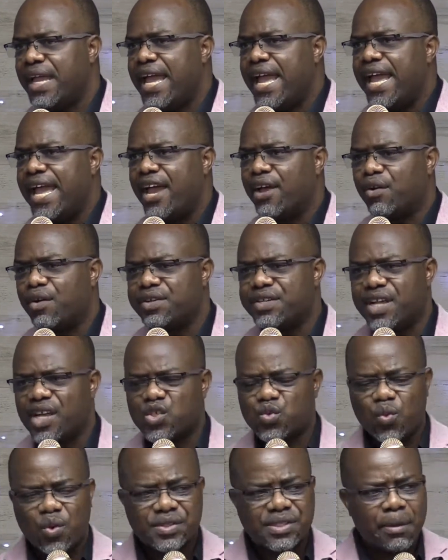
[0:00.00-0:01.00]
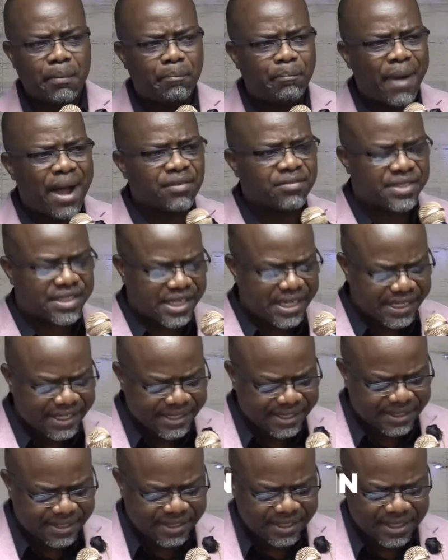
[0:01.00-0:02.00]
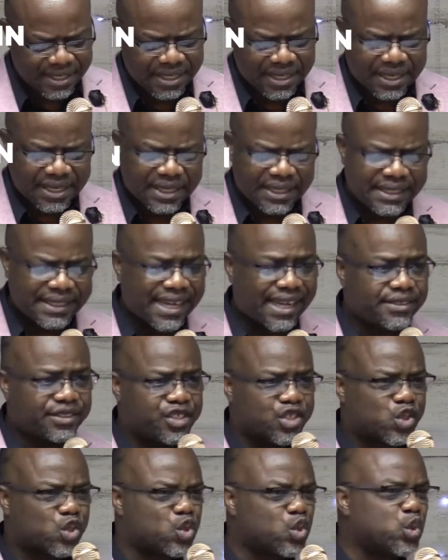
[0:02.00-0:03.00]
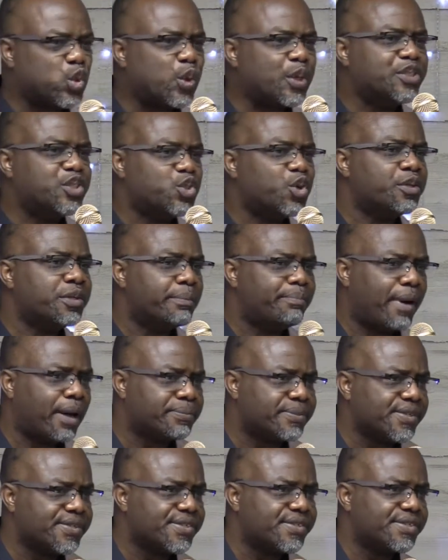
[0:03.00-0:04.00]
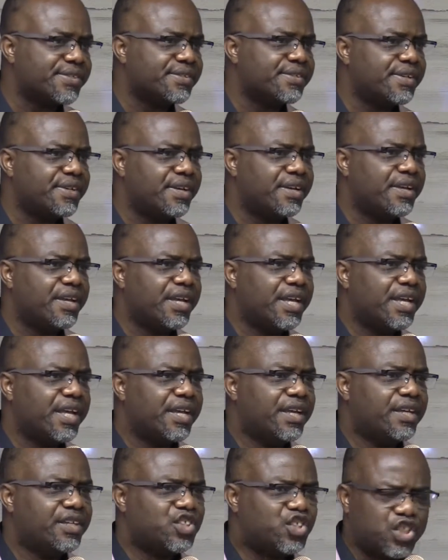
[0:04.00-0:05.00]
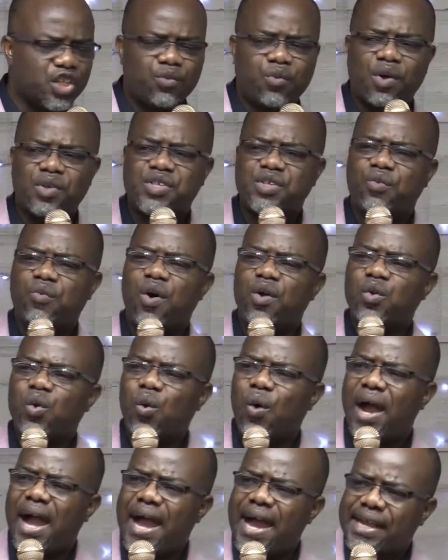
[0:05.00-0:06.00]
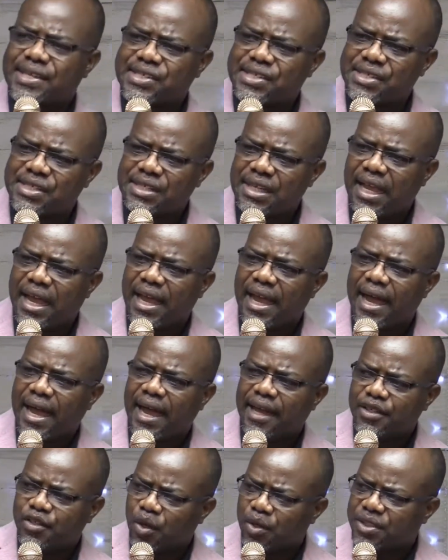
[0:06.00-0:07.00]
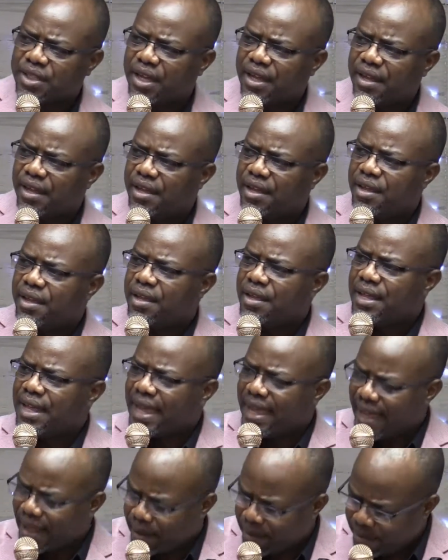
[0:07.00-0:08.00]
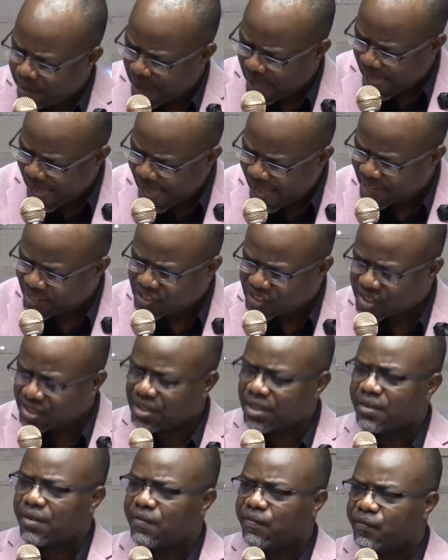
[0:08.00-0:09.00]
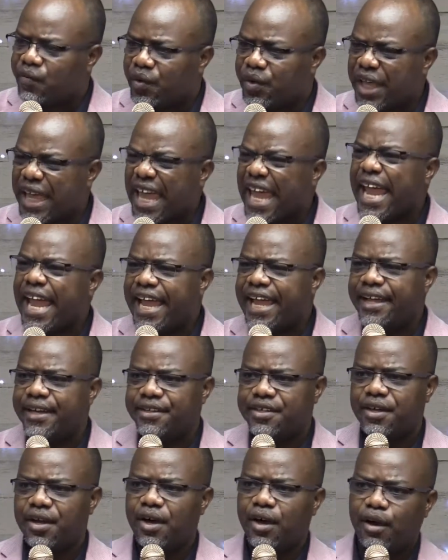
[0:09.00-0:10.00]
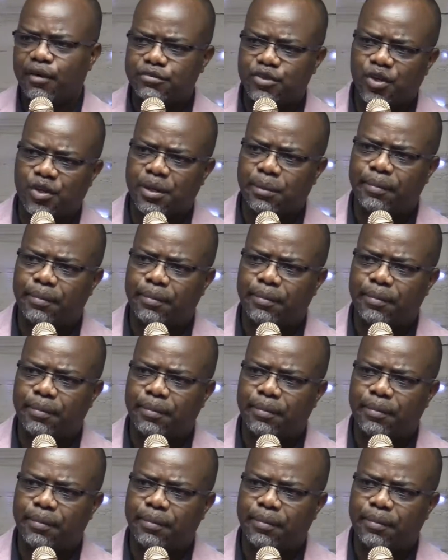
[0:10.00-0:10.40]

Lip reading: Herodias was the mountain that destroyed John the Baptist. She was the one who asked her daughter, asked for the head of John the